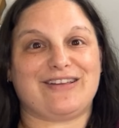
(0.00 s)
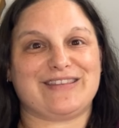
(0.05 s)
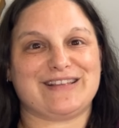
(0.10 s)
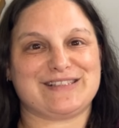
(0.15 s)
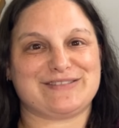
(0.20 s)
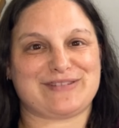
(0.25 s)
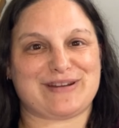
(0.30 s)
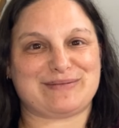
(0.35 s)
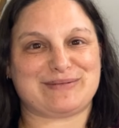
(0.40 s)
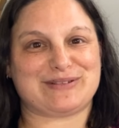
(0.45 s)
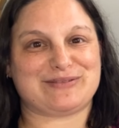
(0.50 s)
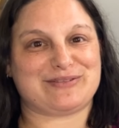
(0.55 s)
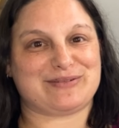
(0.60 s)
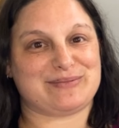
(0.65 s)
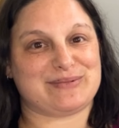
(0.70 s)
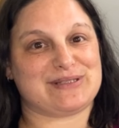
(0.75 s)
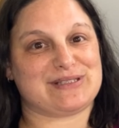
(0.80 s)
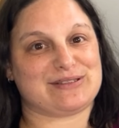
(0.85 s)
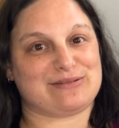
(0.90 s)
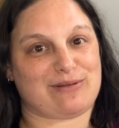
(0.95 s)
got this fabric
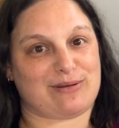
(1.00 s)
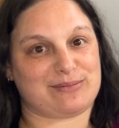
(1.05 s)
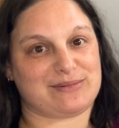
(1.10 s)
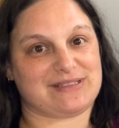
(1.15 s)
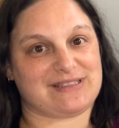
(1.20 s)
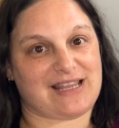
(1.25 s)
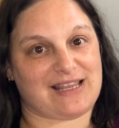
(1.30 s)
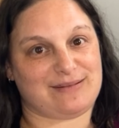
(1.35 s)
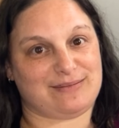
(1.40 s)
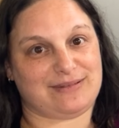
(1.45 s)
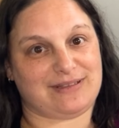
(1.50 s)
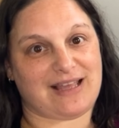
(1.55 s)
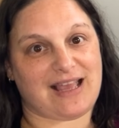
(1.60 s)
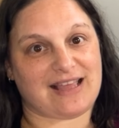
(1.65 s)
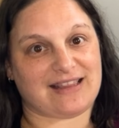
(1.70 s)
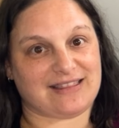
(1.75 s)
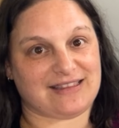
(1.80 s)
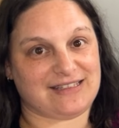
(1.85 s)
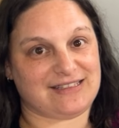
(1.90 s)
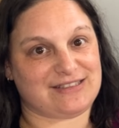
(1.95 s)
from the swaps table
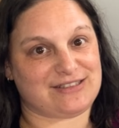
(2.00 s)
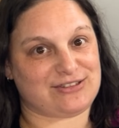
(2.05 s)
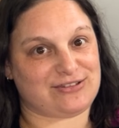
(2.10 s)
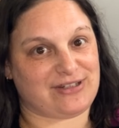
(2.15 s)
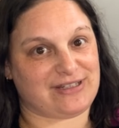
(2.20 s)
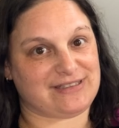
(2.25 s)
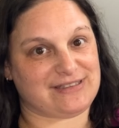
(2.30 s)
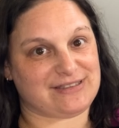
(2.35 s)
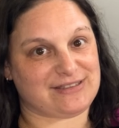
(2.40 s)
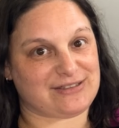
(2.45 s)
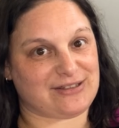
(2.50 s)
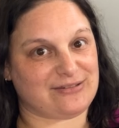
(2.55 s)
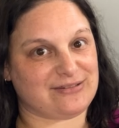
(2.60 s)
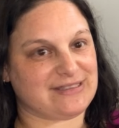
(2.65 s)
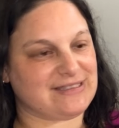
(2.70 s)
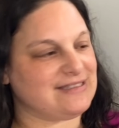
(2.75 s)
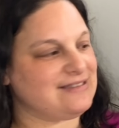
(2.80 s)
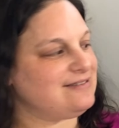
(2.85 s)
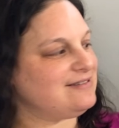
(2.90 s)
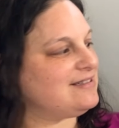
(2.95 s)
at the Australian
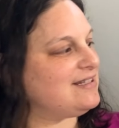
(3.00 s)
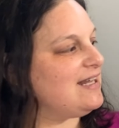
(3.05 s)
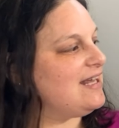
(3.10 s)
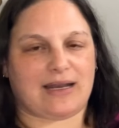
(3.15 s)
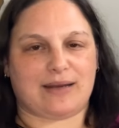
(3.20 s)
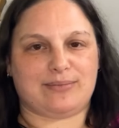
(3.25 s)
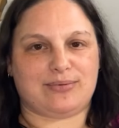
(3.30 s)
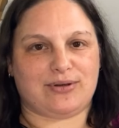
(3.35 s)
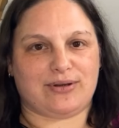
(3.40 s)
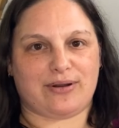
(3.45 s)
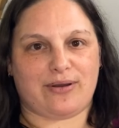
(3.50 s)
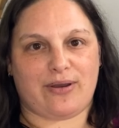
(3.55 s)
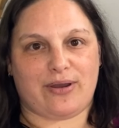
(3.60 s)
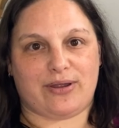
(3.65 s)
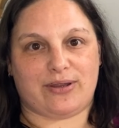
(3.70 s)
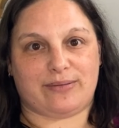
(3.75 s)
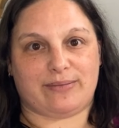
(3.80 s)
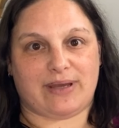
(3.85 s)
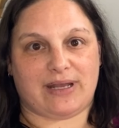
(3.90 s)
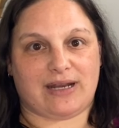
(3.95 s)
Sewing Guild, and I brought it
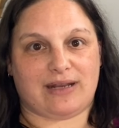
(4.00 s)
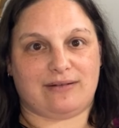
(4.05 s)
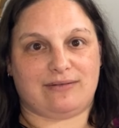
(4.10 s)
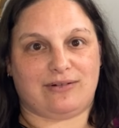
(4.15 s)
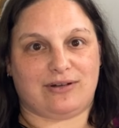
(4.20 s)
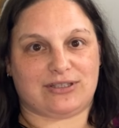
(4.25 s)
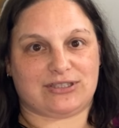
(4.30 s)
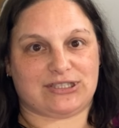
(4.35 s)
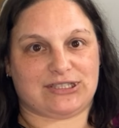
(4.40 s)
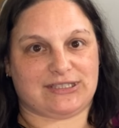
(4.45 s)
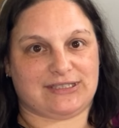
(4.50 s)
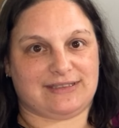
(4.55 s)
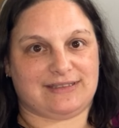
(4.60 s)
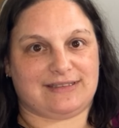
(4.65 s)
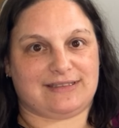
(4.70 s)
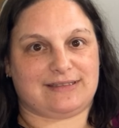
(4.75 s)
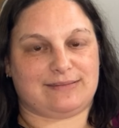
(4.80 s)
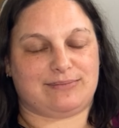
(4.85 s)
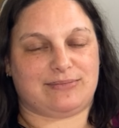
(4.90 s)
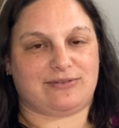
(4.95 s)
home and I washed
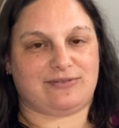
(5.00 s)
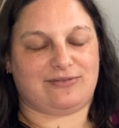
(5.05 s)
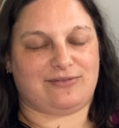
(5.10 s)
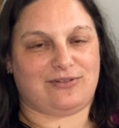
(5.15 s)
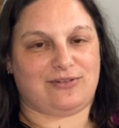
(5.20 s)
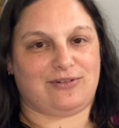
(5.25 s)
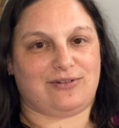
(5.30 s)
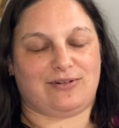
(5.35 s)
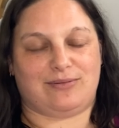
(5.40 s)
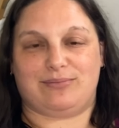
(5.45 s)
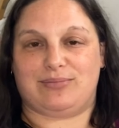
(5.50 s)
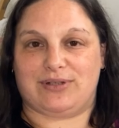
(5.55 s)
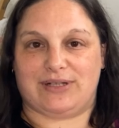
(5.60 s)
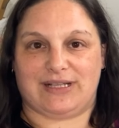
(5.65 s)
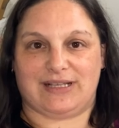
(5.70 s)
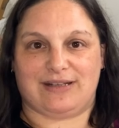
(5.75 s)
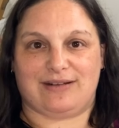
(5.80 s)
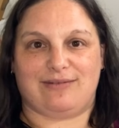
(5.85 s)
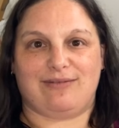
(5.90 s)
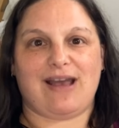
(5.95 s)
it before
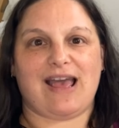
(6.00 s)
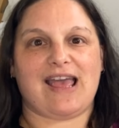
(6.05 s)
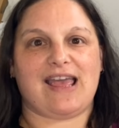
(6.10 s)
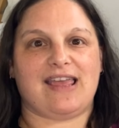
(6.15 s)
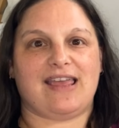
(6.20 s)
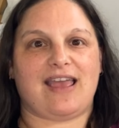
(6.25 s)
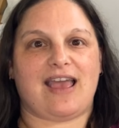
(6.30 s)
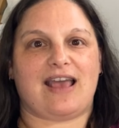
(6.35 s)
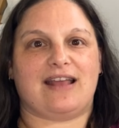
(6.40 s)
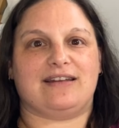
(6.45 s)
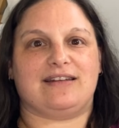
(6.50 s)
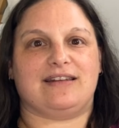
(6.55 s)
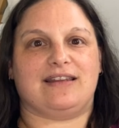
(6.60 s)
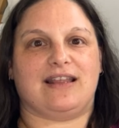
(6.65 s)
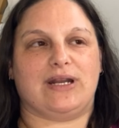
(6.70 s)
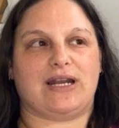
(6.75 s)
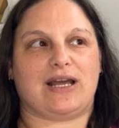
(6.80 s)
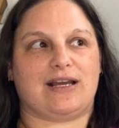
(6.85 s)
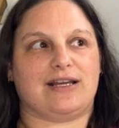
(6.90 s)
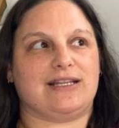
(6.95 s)
putting it away, and
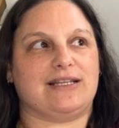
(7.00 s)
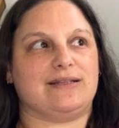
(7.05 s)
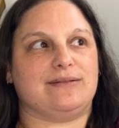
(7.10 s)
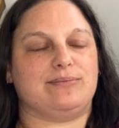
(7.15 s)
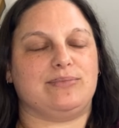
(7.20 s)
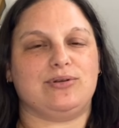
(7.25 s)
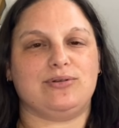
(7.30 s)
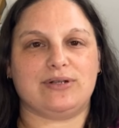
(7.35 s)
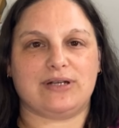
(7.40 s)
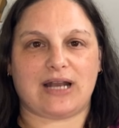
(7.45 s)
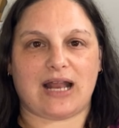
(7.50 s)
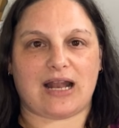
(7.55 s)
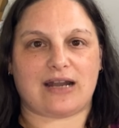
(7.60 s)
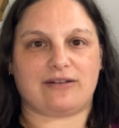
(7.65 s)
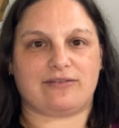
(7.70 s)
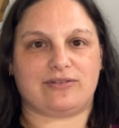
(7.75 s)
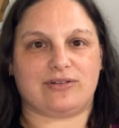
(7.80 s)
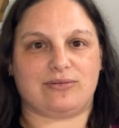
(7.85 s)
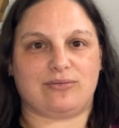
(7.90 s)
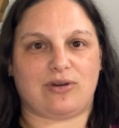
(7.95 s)
when I pulled it out
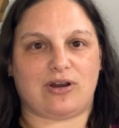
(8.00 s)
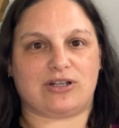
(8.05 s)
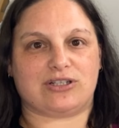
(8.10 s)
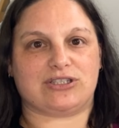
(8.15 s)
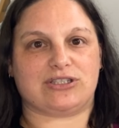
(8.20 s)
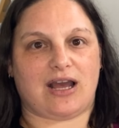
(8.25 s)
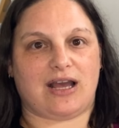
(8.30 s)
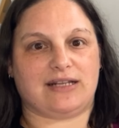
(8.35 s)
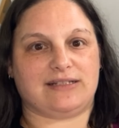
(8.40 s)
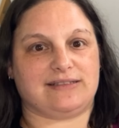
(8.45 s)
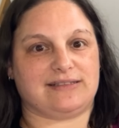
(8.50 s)
of the wash, I